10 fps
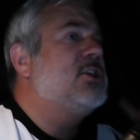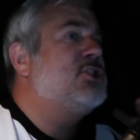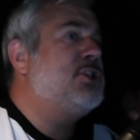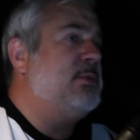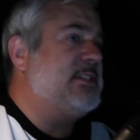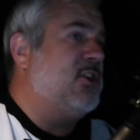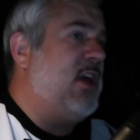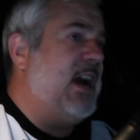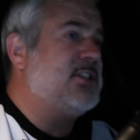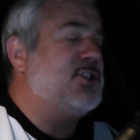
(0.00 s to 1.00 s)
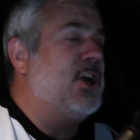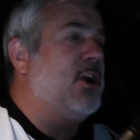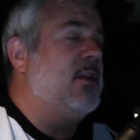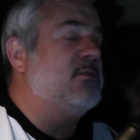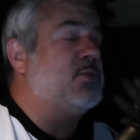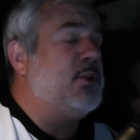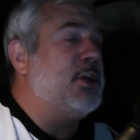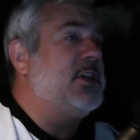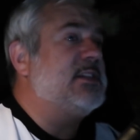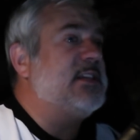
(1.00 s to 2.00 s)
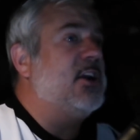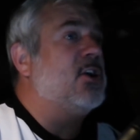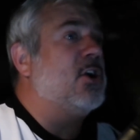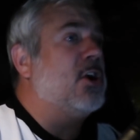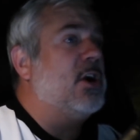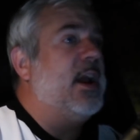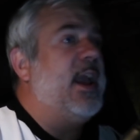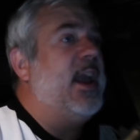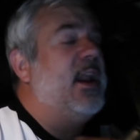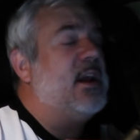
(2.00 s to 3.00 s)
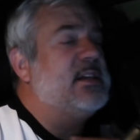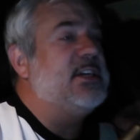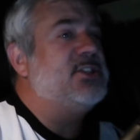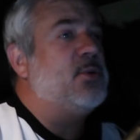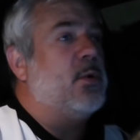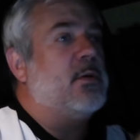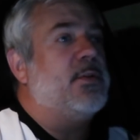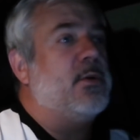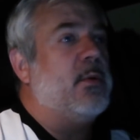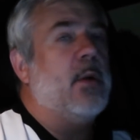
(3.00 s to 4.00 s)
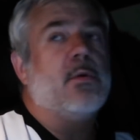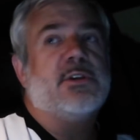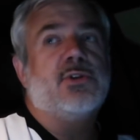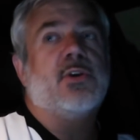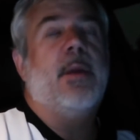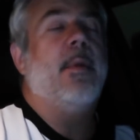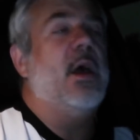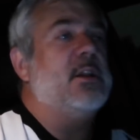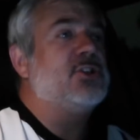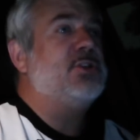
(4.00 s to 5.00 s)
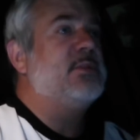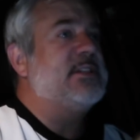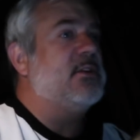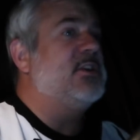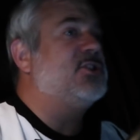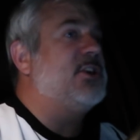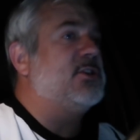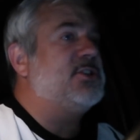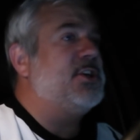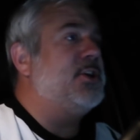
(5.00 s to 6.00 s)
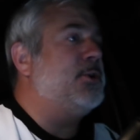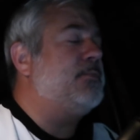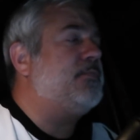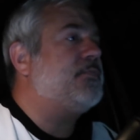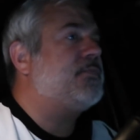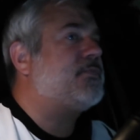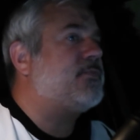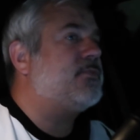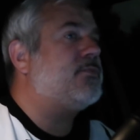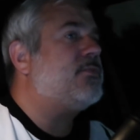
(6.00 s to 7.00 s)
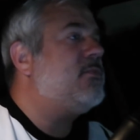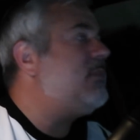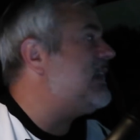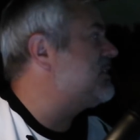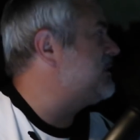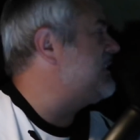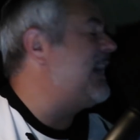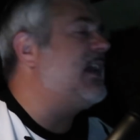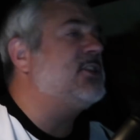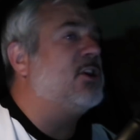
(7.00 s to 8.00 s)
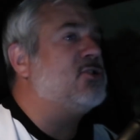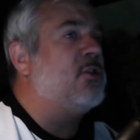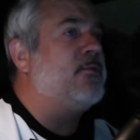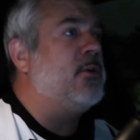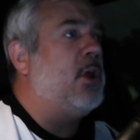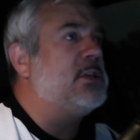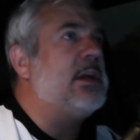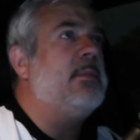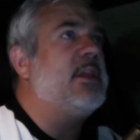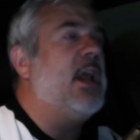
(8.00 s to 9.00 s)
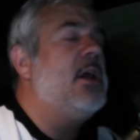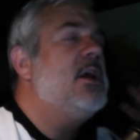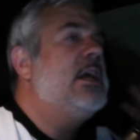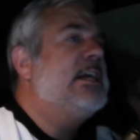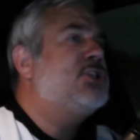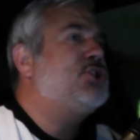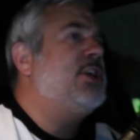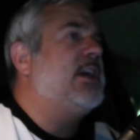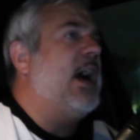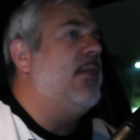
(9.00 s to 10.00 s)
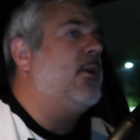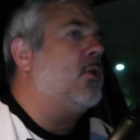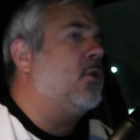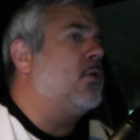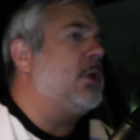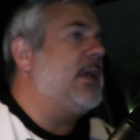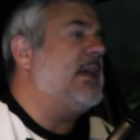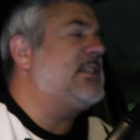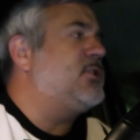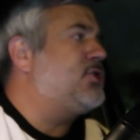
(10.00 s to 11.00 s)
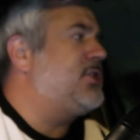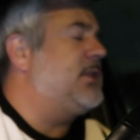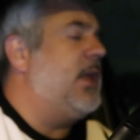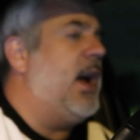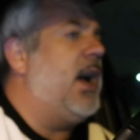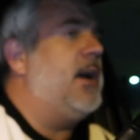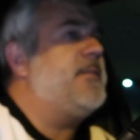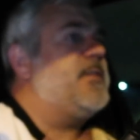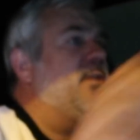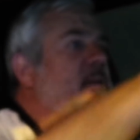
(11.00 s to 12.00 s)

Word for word: she was there last year, and it was really good to see her. And because I used to work with her when I worked in treatment, and she was there this year too. So I sat and I talked to her for a long time, but then she had gotten there early, so she left.